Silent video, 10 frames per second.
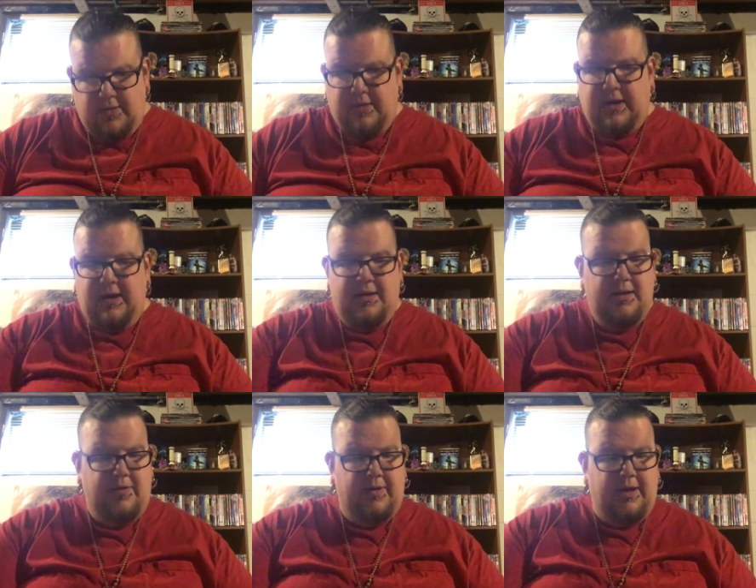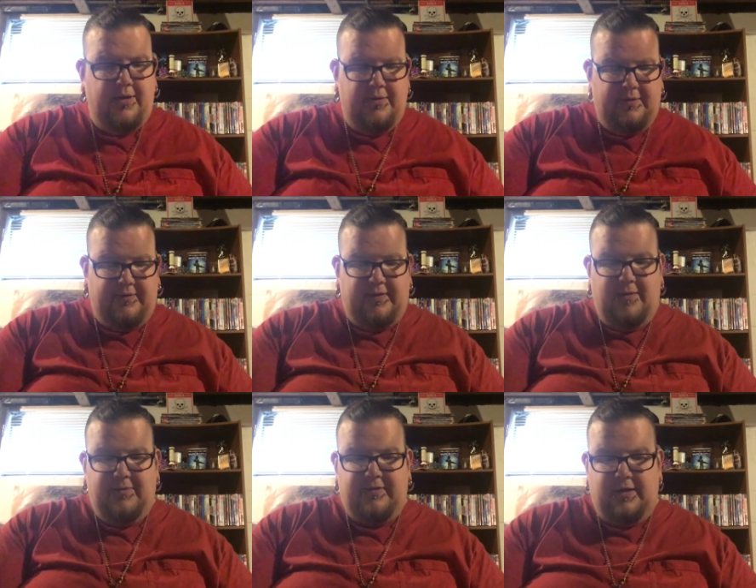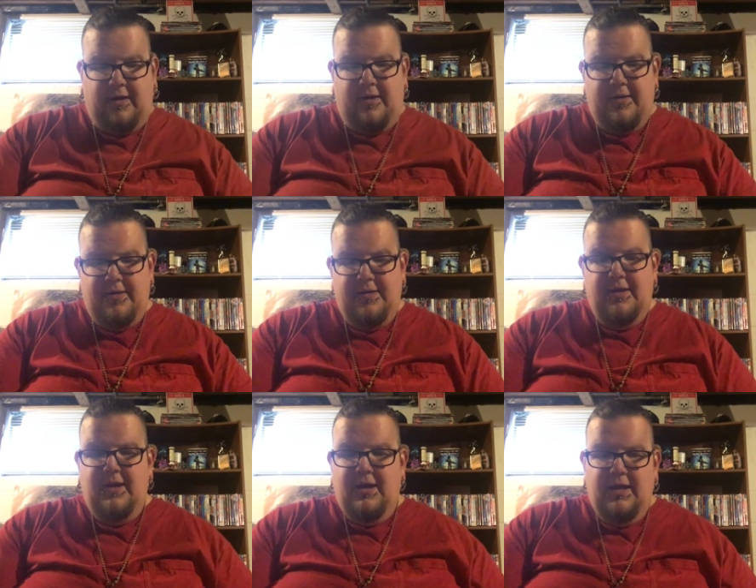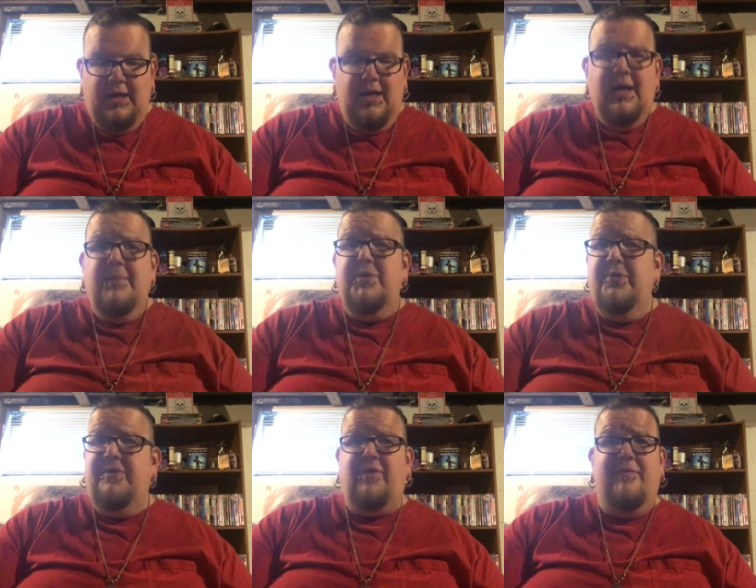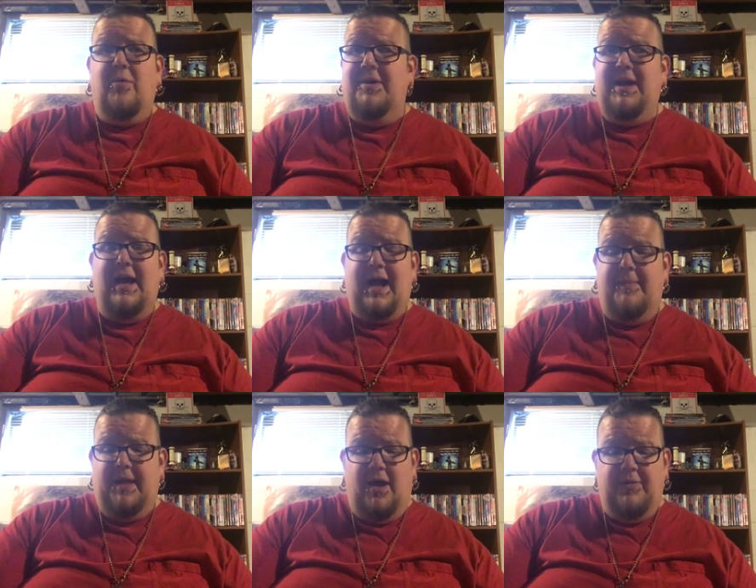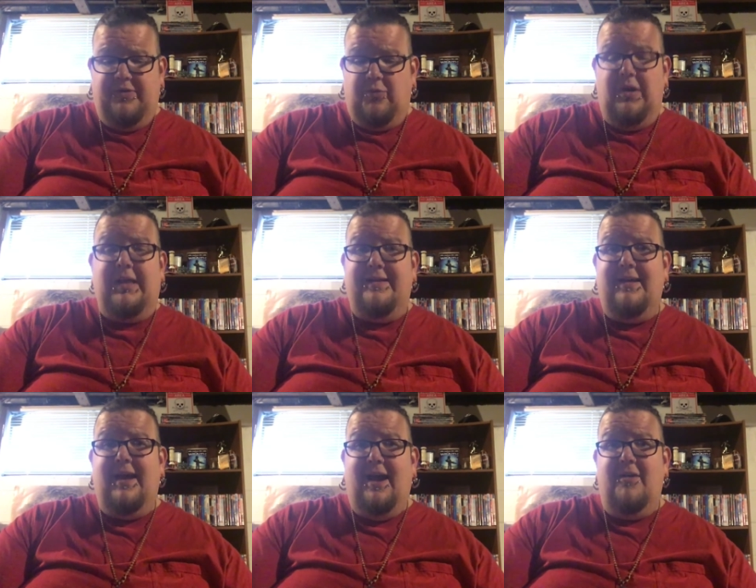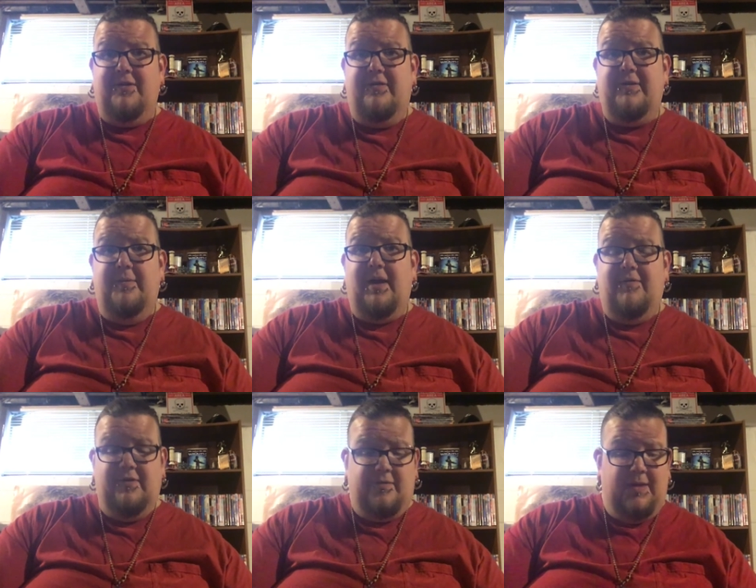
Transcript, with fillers: Okay, here we go. Let's see what's in here. Blu-raysForEveryone.com, they always really take care of their slip covers.